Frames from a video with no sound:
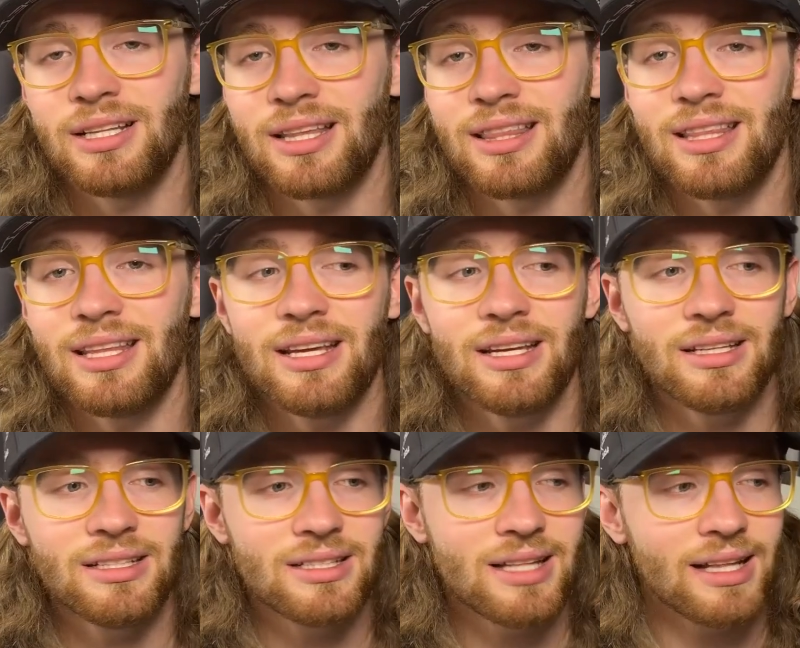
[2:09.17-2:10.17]
the
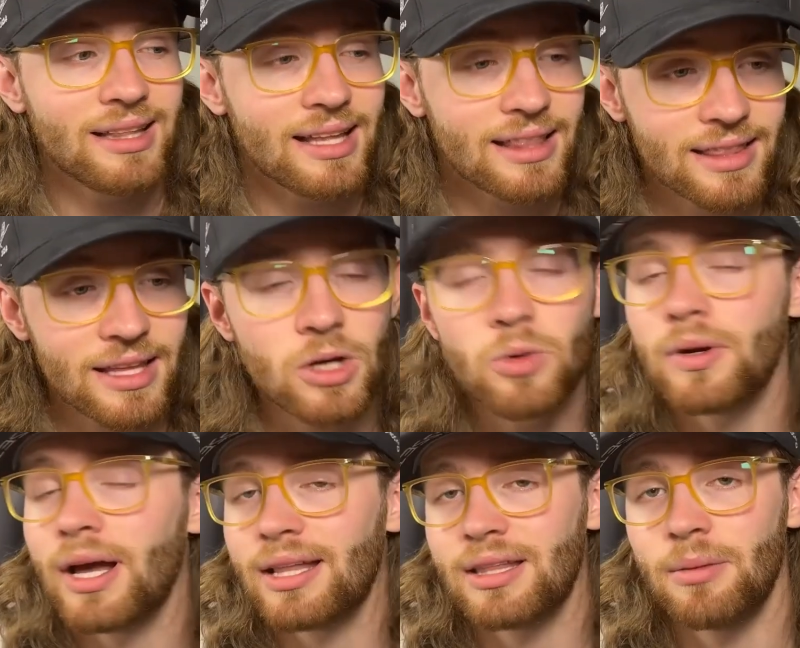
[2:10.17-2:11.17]
things that they think will
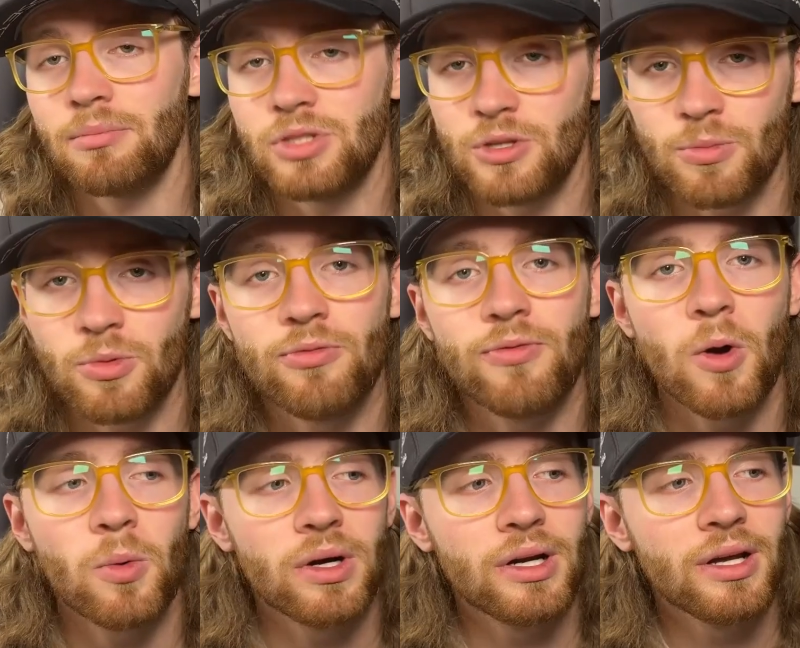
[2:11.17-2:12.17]
get them to move
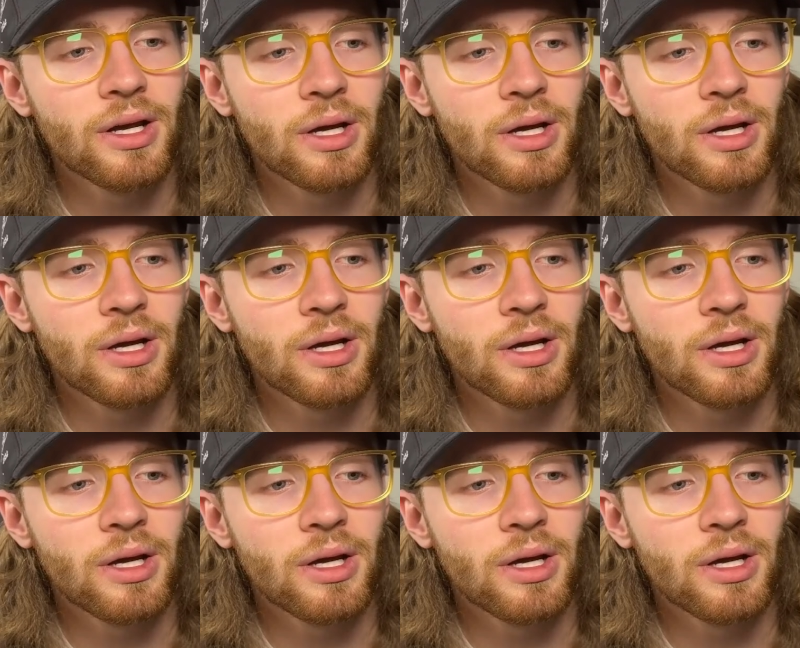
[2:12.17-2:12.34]
forward.